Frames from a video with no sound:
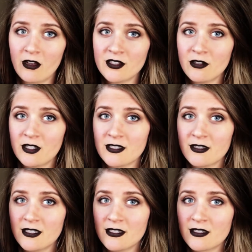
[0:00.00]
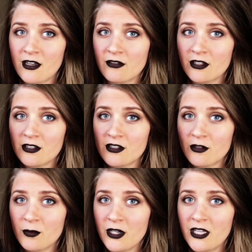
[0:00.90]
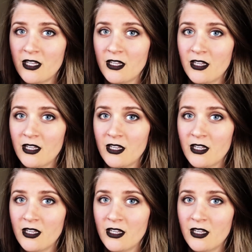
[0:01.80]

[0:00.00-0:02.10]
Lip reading: Also, isn't this cover so pretty?